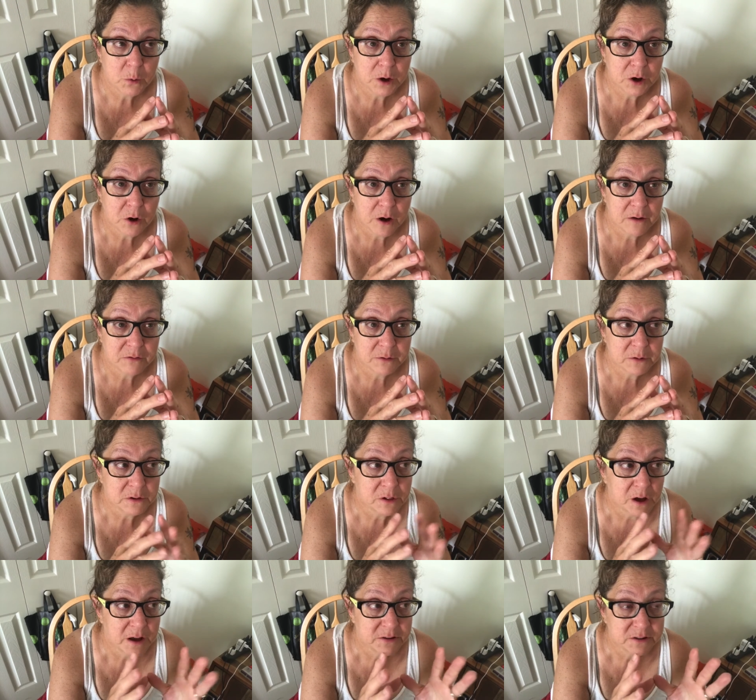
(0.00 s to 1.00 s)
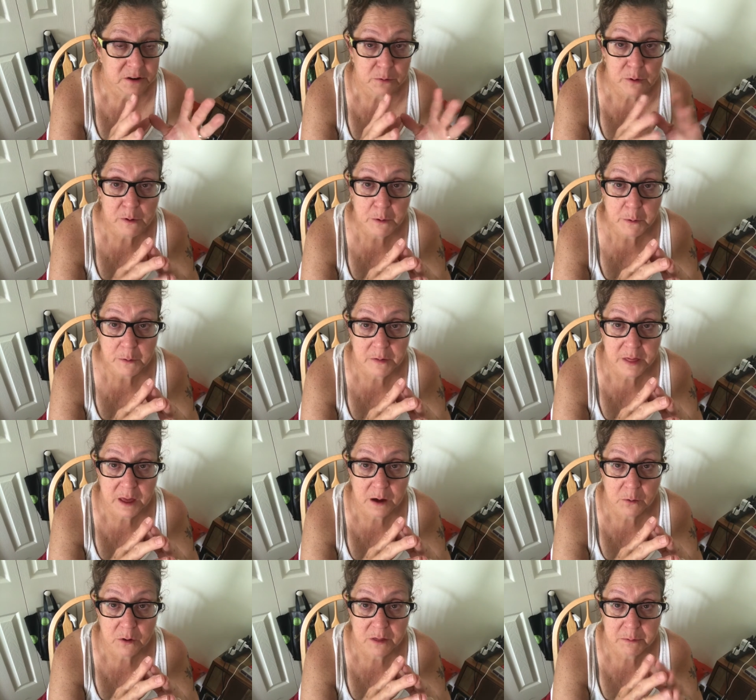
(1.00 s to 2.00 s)
we got from Gloucester when we were
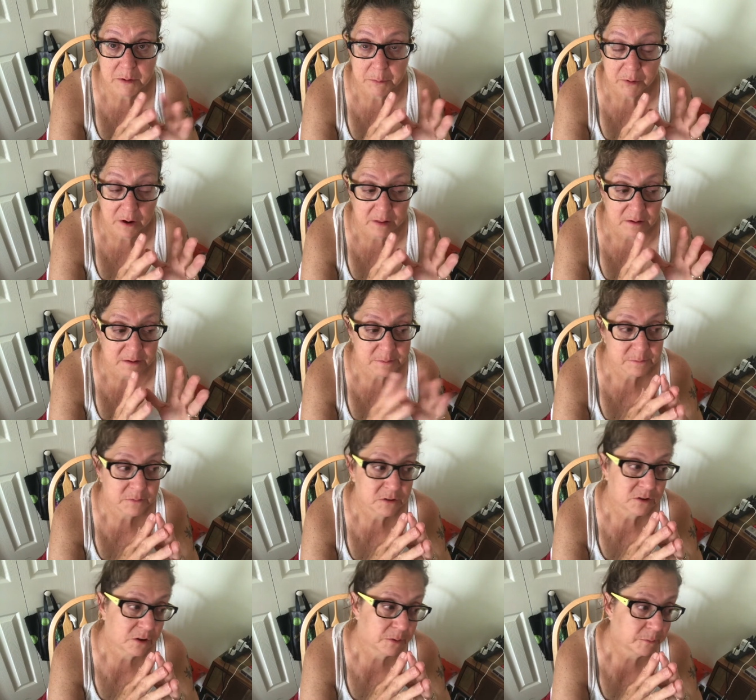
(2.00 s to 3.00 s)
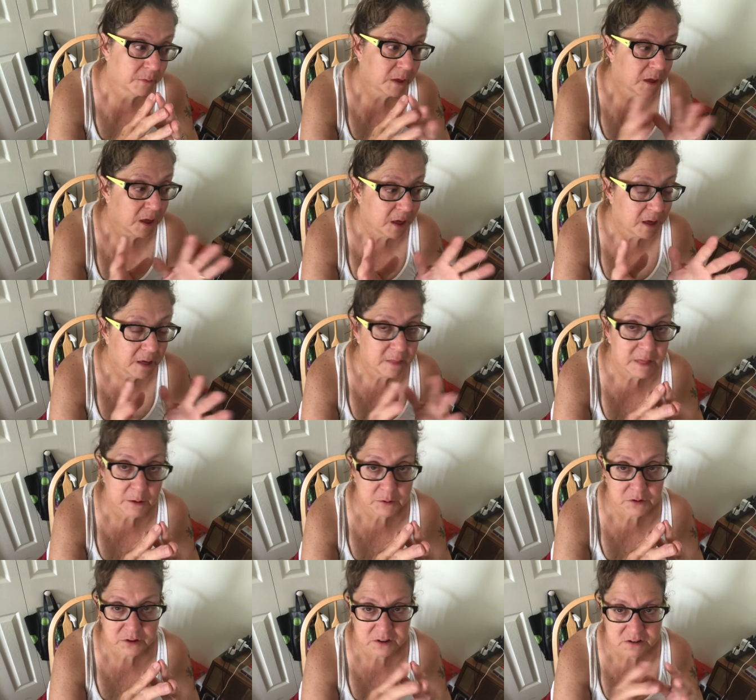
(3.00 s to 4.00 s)
there with my brother. So
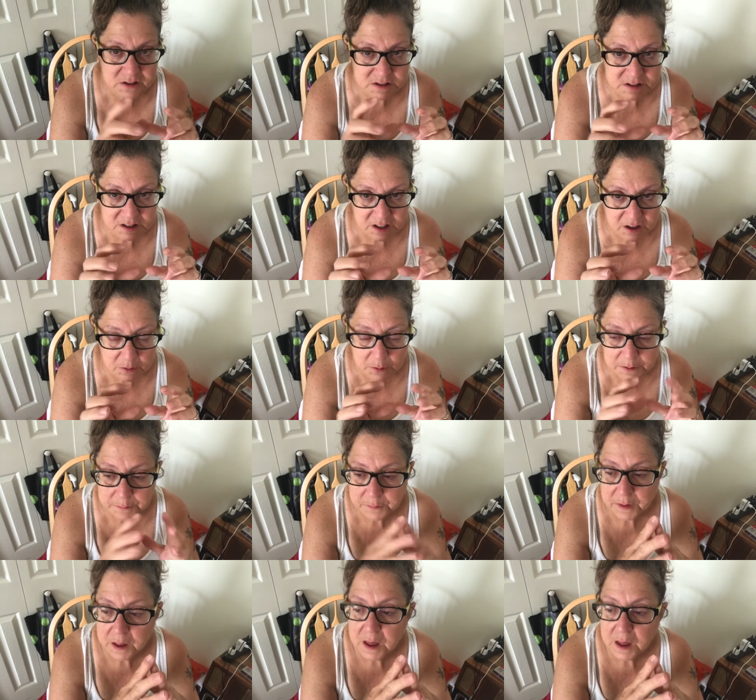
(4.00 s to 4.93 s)
that was good. Just a little one.